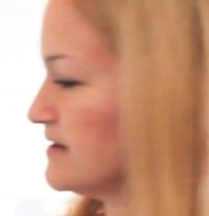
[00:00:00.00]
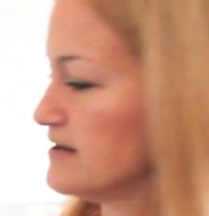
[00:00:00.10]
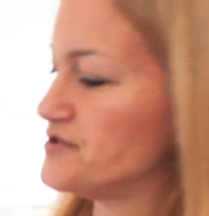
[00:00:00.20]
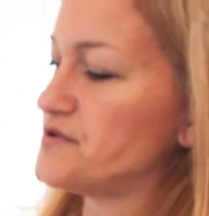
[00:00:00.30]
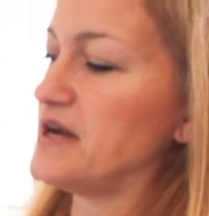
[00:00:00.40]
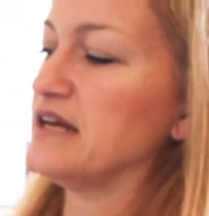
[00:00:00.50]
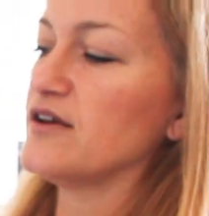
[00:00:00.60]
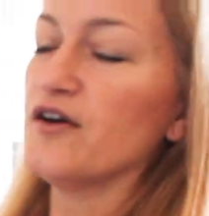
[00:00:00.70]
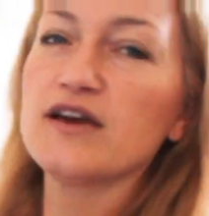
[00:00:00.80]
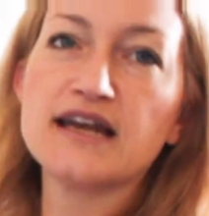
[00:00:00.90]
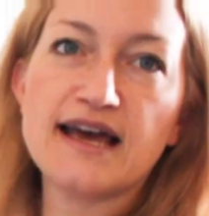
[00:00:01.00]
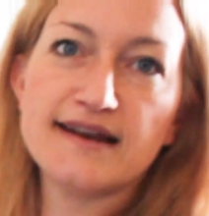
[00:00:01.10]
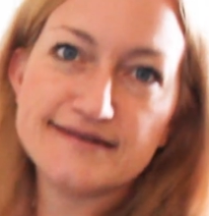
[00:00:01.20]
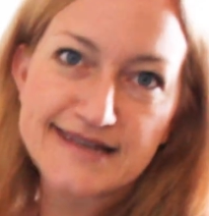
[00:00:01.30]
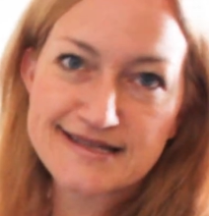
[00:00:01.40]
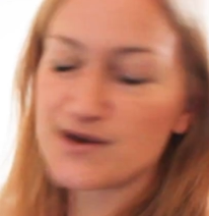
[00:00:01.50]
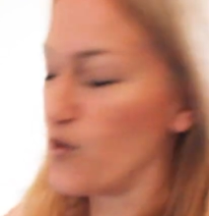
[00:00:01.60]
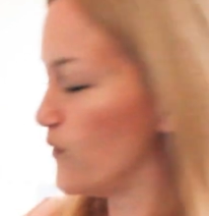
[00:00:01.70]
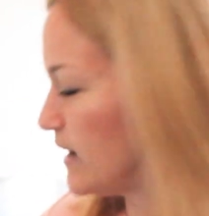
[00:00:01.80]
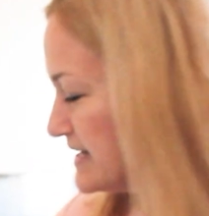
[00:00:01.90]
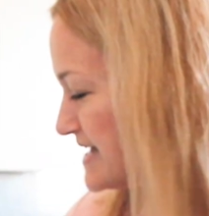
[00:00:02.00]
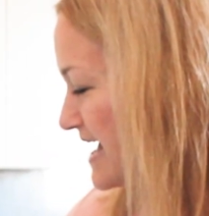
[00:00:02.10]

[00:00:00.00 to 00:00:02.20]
Shredded coconut, that's always